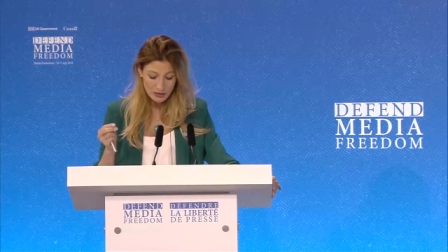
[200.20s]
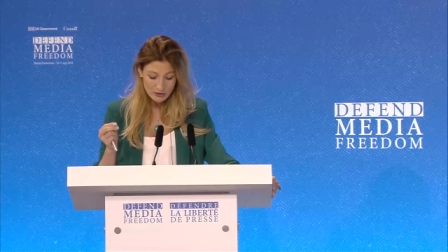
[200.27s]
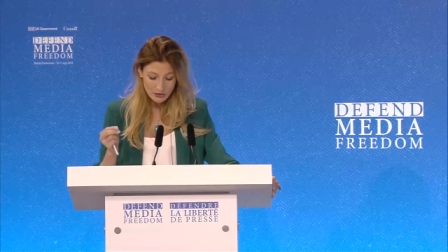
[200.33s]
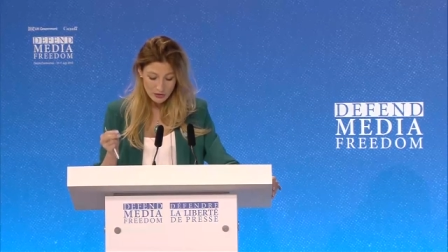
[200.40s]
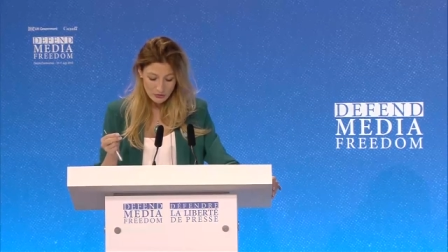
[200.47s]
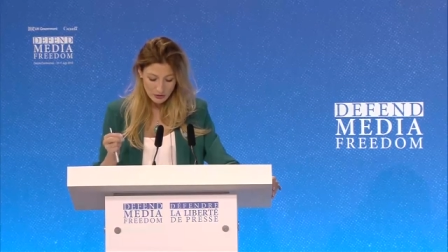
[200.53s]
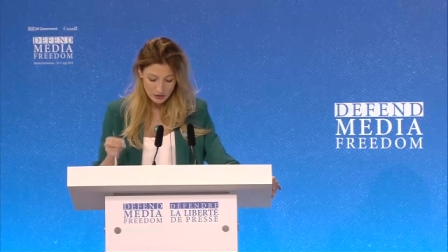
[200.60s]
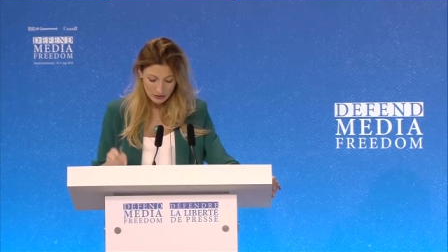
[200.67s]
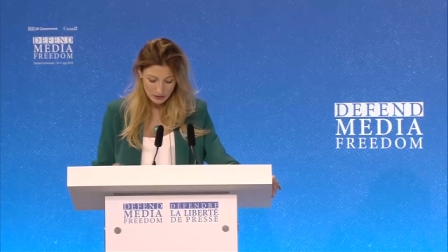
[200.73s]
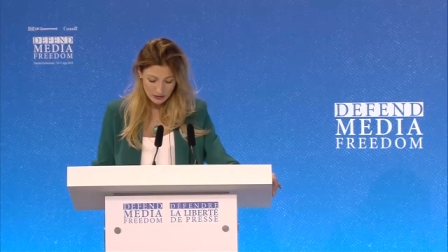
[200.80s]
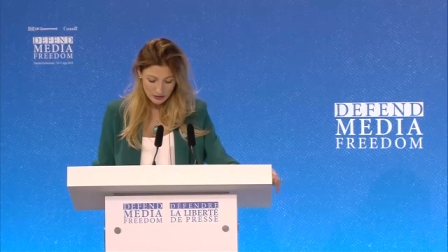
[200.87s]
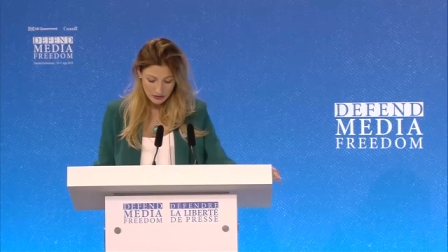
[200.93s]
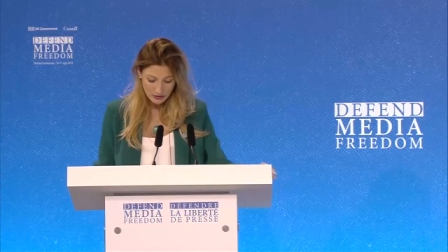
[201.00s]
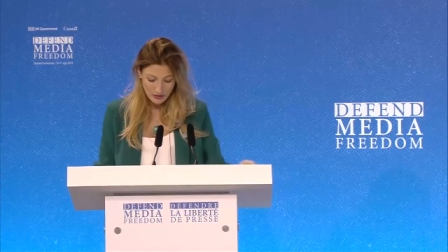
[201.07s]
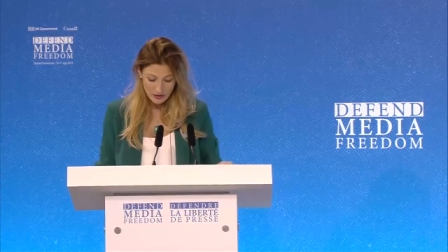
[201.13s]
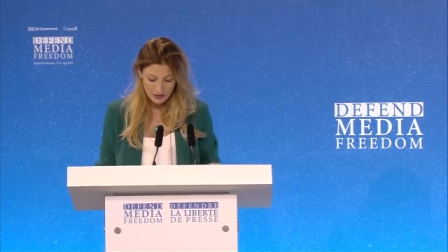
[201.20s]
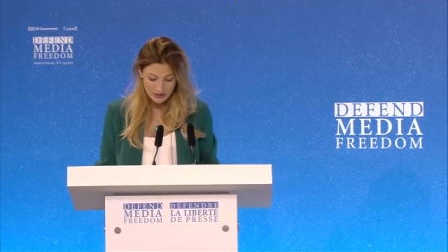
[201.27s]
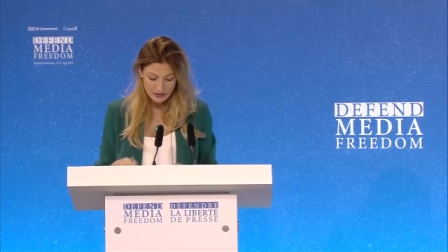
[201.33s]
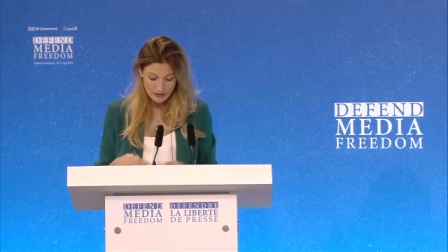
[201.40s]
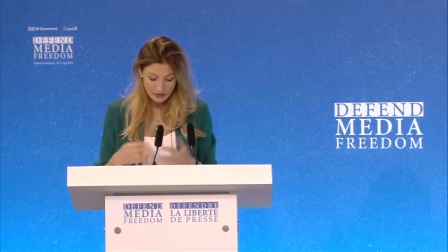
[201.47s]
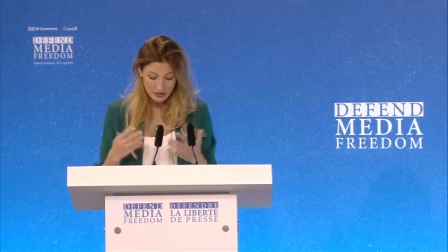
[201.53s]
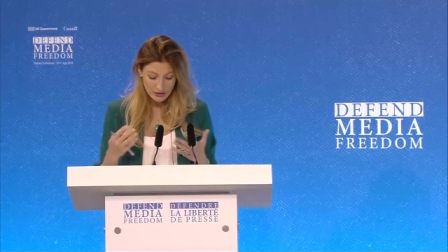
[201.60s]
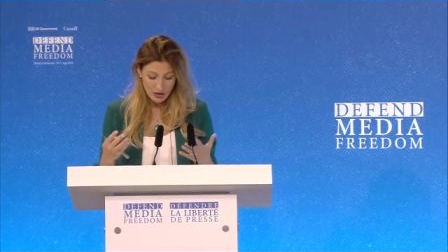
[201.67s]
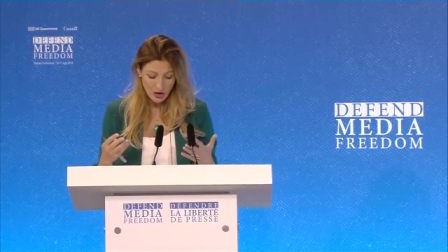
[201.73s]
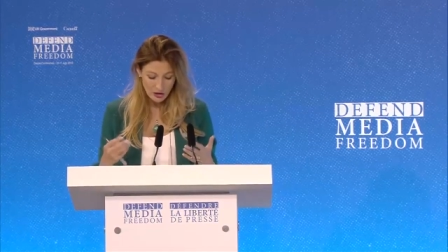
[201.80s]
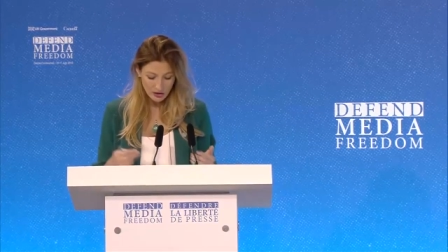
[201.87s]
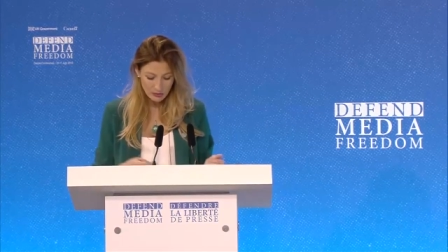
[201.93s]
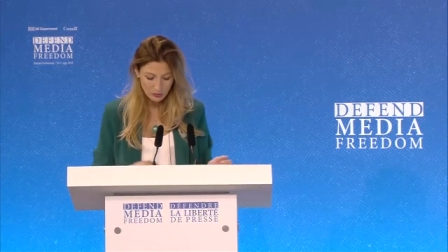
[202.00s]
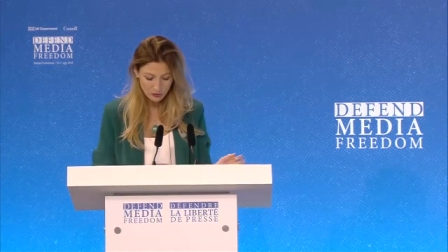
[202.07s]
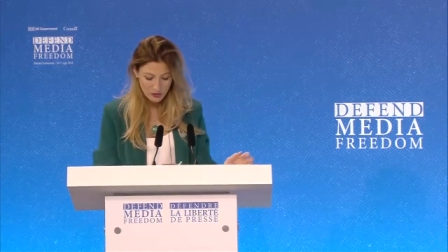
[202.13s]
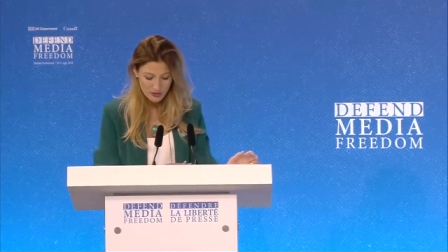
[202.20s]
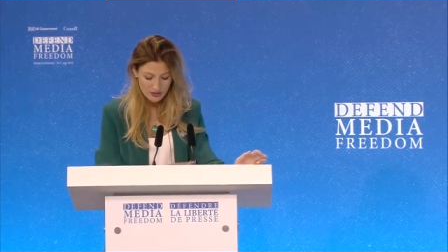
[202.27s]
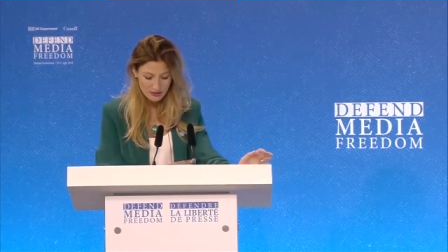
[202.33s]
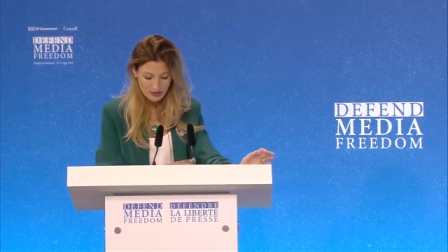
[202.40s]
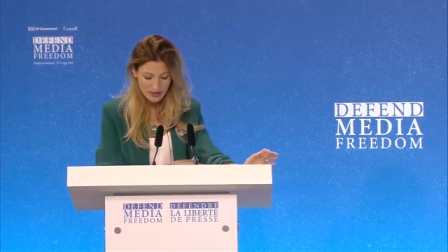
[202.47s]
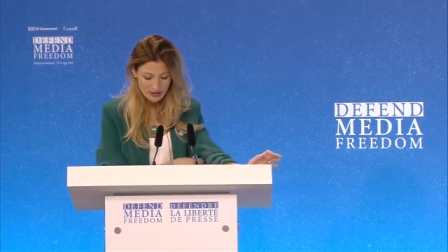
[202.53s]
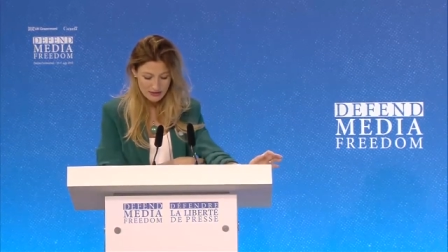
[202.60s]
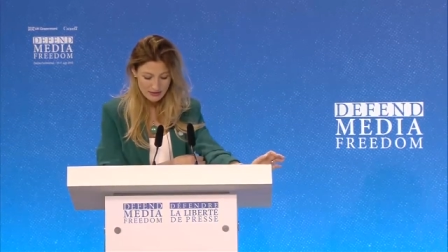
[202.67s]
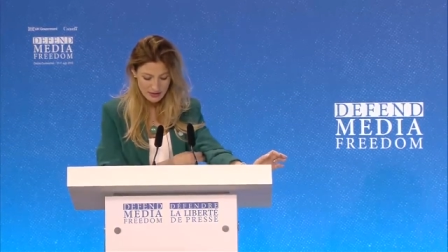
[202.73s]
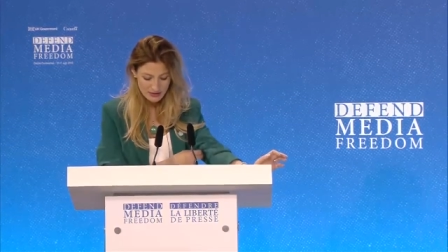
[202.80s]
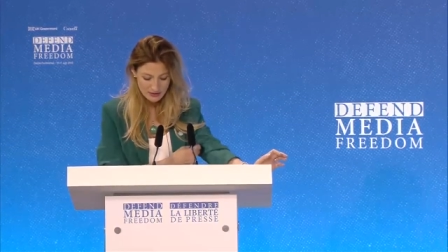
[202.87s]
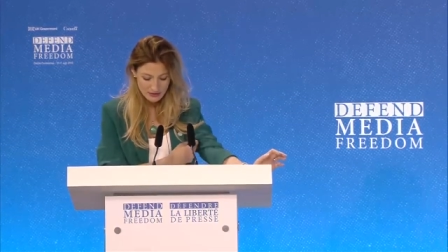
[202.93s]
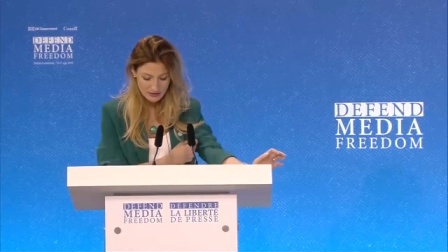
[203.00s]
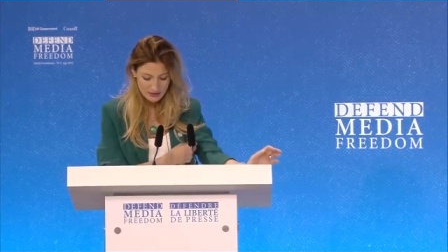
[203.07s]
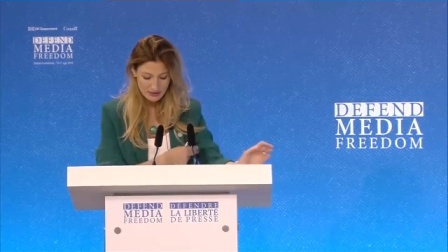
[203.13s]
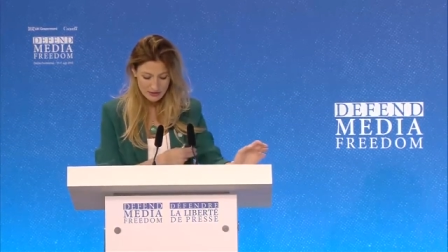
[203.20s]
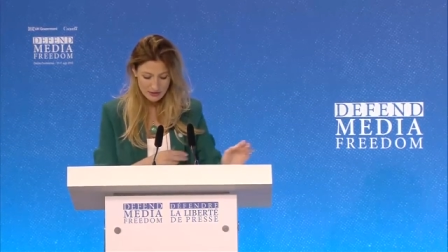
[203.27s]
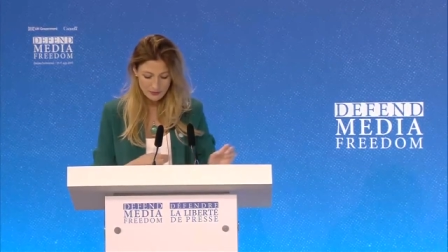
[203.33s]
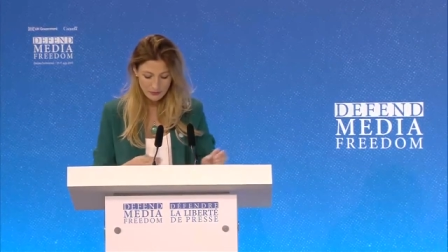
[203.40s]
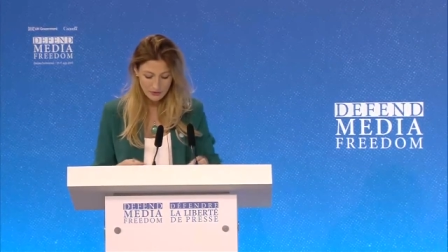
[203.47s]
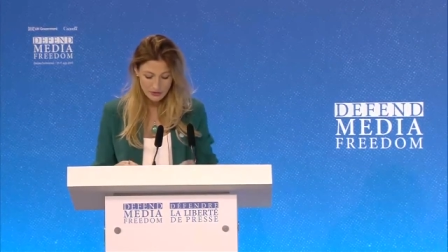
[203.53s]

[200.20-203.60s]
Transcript: do, uh, that, that are imprisoned and sentenced.